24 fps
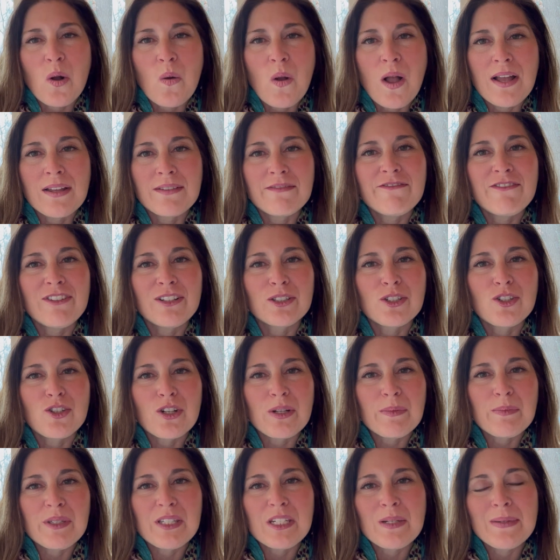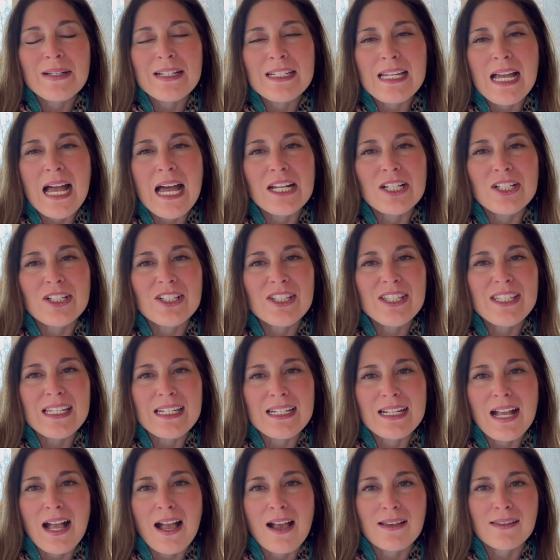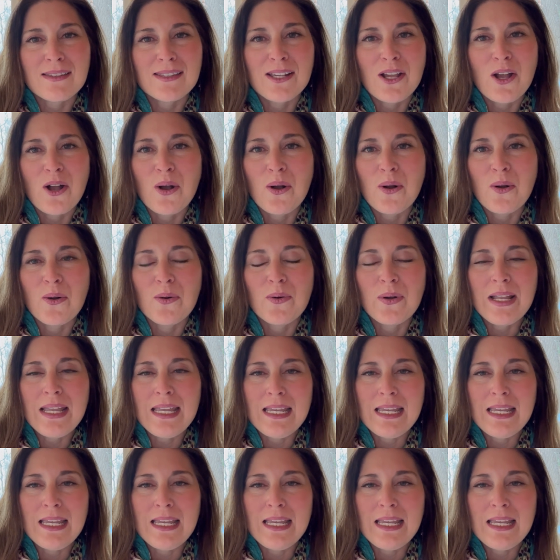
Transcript: on field trips to McDonald's and Costco